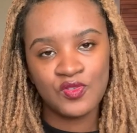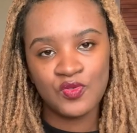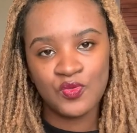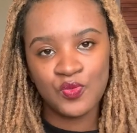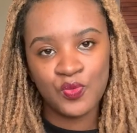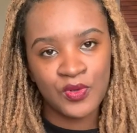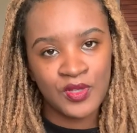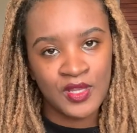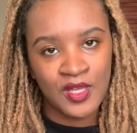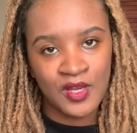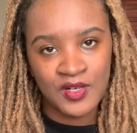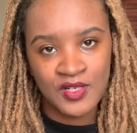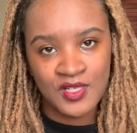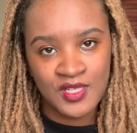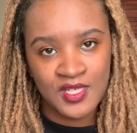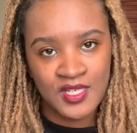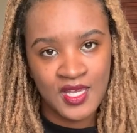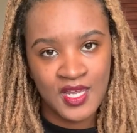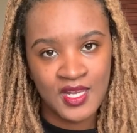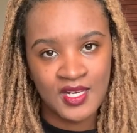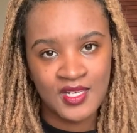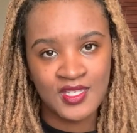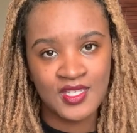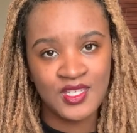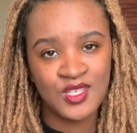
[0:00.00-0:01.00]
without
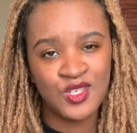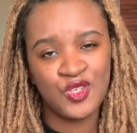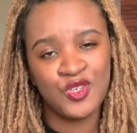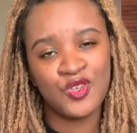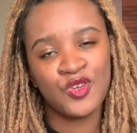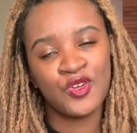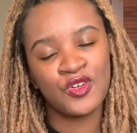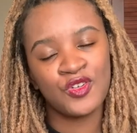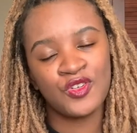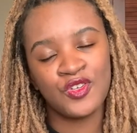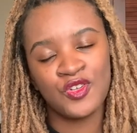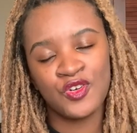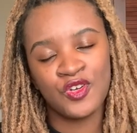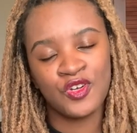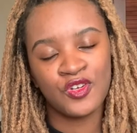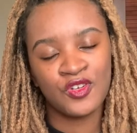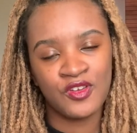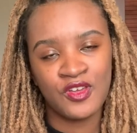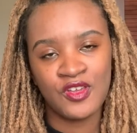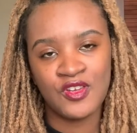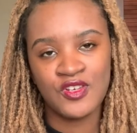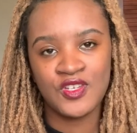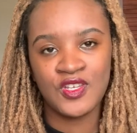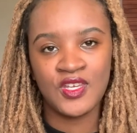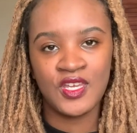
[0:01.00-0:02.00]
THC, you're not
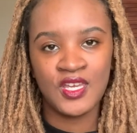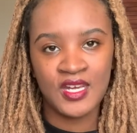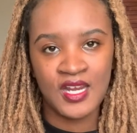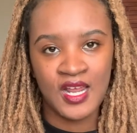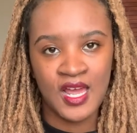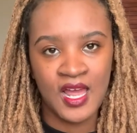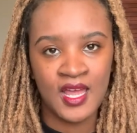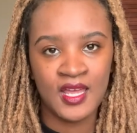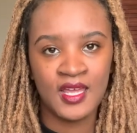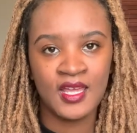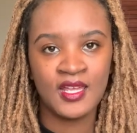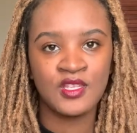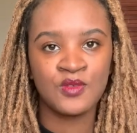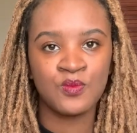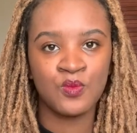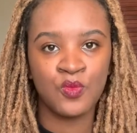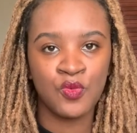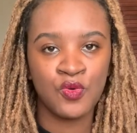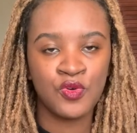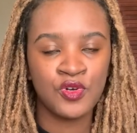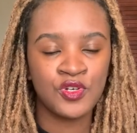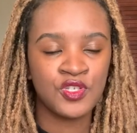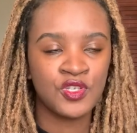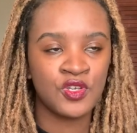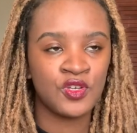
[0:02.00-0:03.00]
going to get high. It's
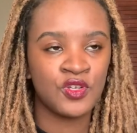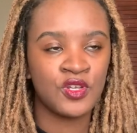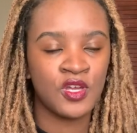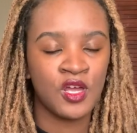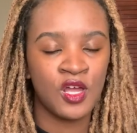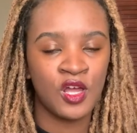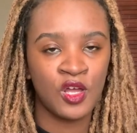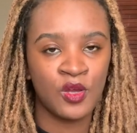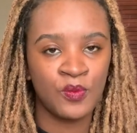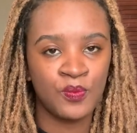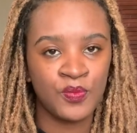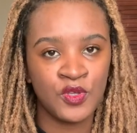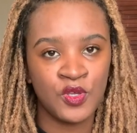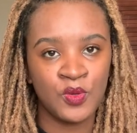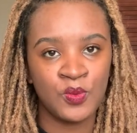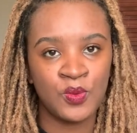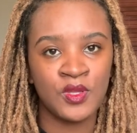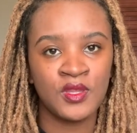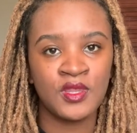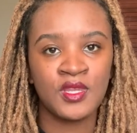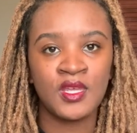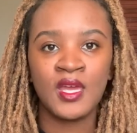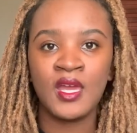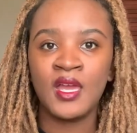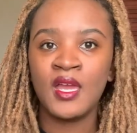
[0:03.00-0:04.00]
more so to help you with
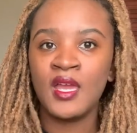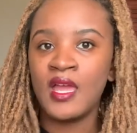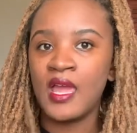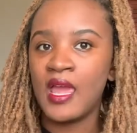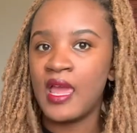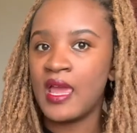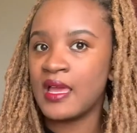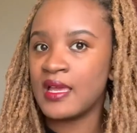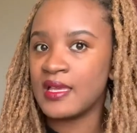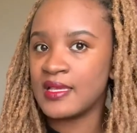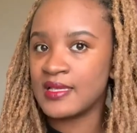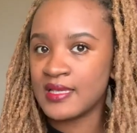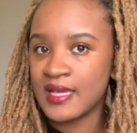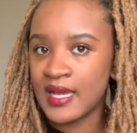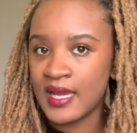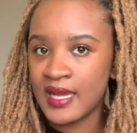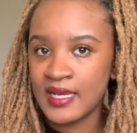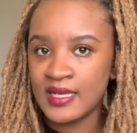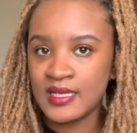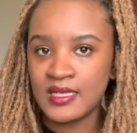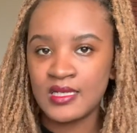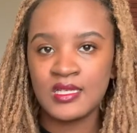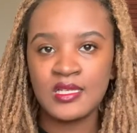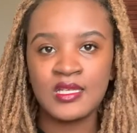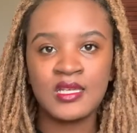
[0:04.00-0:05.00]

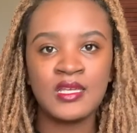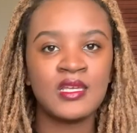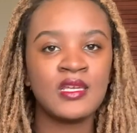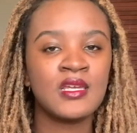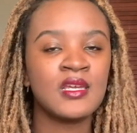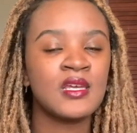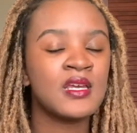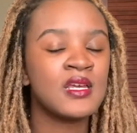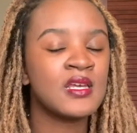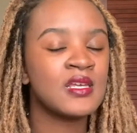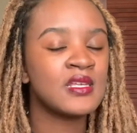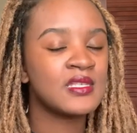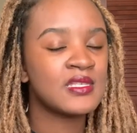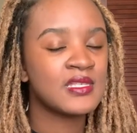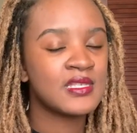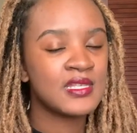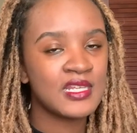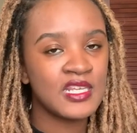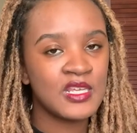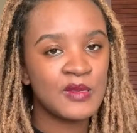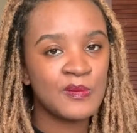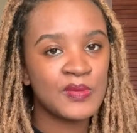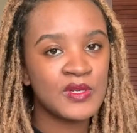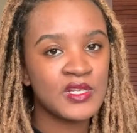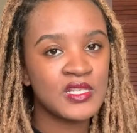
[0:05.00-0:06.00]
anxiety,
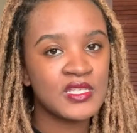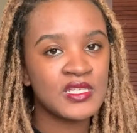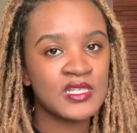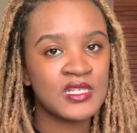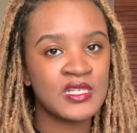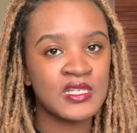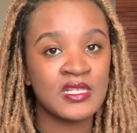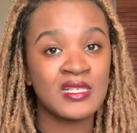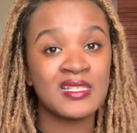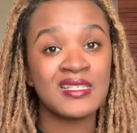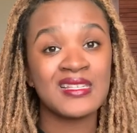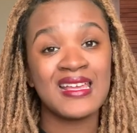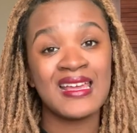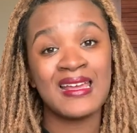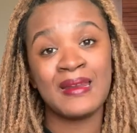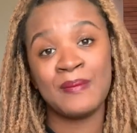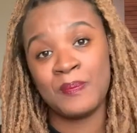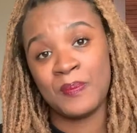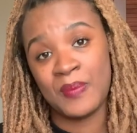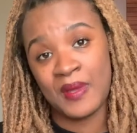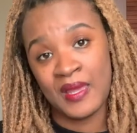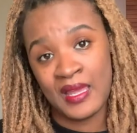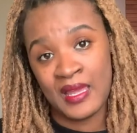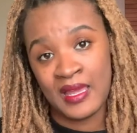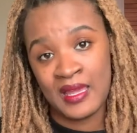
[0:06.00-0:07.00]
sleeplessness, and
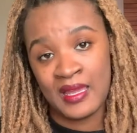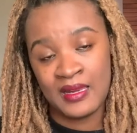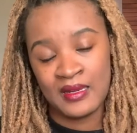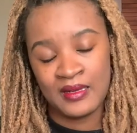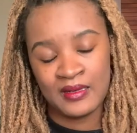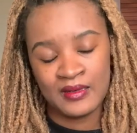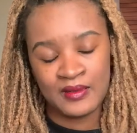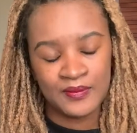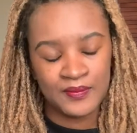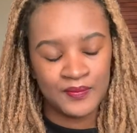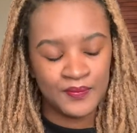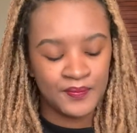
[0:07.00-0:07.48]
pain.